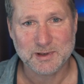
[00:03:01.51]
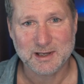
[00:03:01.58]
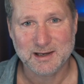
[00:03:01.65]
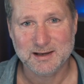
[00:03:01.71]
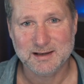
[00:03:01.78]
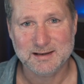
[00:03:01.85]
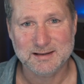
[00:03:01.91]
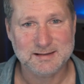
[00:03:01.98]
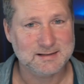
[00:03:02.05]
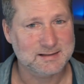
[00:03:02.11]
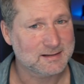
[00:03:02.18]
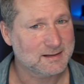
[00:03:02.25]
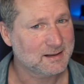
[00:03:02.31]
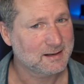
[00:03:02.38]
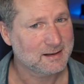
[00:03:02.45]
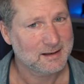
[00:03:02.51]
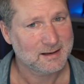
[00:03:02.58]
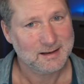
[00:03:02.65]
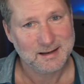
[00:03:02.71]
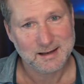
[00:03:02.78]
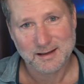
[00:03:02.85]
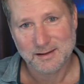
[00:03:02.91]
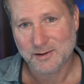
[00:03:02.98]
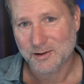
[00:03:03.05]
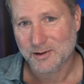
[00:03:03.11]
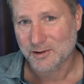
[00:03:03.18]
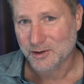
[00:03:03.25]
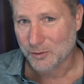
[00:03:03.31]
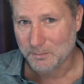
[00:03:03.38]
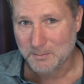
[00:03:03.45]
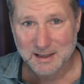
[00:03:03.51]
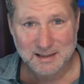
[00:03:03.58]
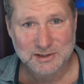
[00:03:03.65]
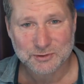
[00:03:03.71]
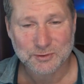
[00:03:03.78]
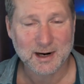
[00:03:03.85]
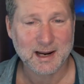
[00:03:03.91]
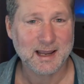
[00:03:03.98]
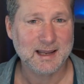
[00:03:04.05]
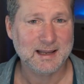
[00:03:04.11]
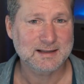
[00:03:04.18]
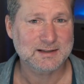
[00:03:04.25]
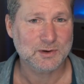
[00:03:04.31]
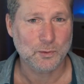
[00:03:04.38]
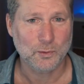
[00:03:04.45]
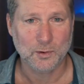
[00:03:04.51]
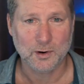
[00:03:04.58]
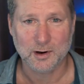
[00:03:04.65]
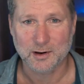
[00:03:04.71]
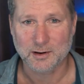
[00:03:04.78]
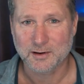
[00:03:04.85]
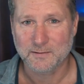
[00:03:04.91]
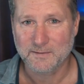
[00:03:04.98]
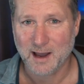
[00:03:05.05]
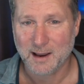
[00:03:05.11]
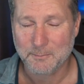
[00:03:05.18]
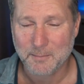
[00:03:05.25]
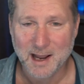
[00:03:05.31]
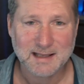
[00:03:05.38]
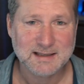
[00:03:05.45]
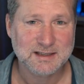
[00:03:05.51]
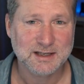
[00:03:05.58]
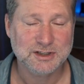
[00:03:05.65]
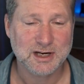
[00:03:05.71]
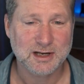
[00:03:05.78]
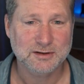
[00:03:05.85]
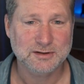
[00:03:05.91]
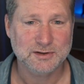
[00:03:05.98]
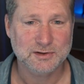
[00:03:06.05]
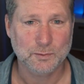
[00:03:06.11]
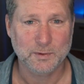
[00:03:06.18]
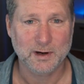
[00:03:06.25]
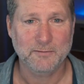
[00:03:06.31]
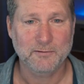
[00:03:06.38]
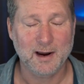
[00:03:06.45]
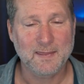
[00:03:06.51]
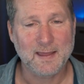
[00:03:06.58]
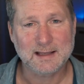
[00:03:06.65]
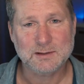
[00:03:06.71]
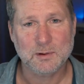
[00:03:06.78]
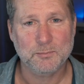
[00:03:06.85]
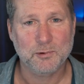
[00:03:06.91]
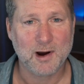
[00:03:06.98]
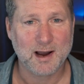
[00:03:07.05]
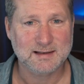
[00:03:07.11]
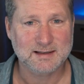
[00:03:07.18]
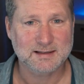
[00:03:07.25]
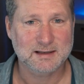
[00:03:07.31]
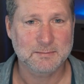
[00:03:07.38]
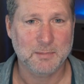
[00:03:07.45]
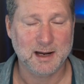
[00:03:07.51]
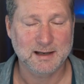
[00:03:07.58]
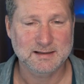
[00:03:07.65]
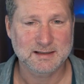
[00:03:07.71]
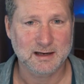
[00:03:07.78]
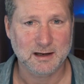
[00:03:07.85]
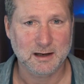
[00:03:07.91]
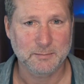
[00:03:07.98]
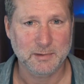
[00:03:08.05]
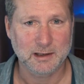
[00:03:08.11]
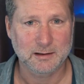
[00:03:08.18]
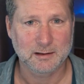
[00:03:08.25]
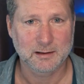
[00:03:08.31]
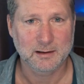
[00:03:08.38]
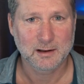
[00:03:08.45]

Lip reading: because either you miss trades or you've got mindset challenges or whatever. And that's where process and mindset come in.